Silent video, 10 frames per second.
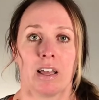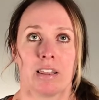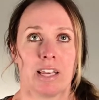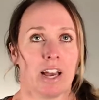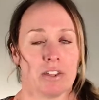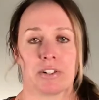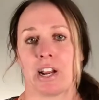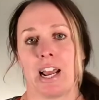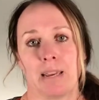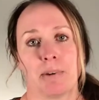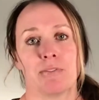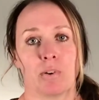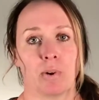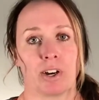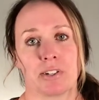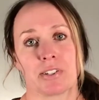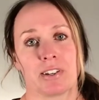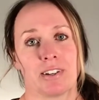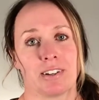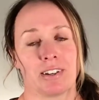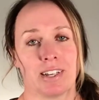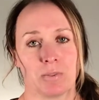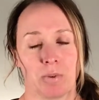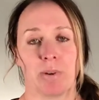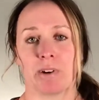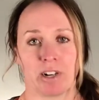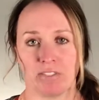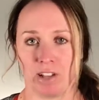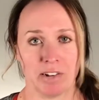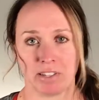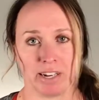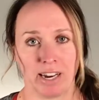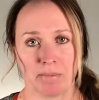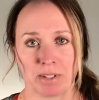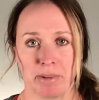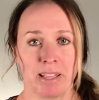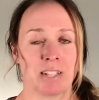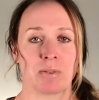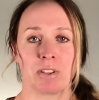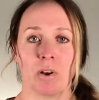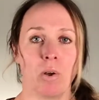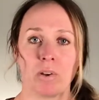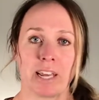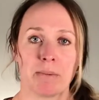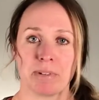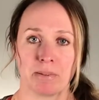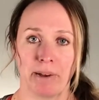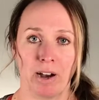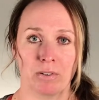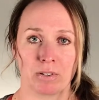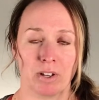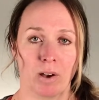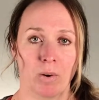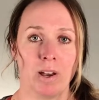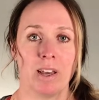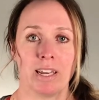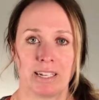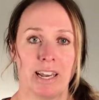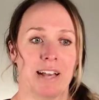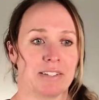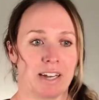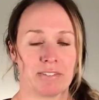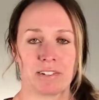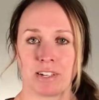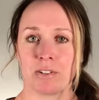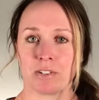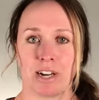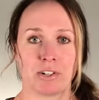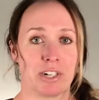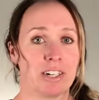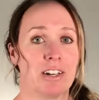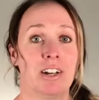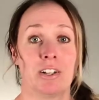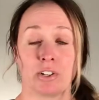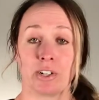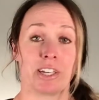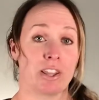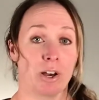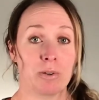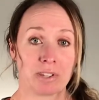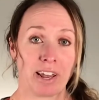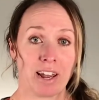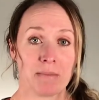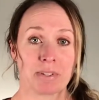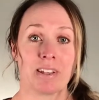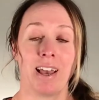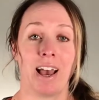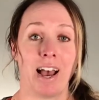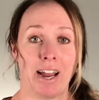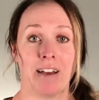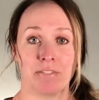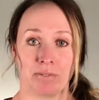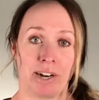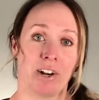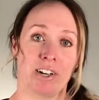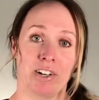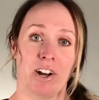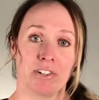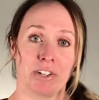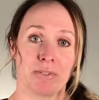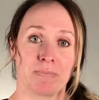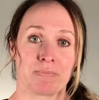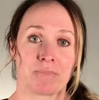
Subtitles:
The other time, of course, is when we run our velocity camps. I mean, that's what the whole camp is about. So yes, every single session during those camps, I have the radar gun on you.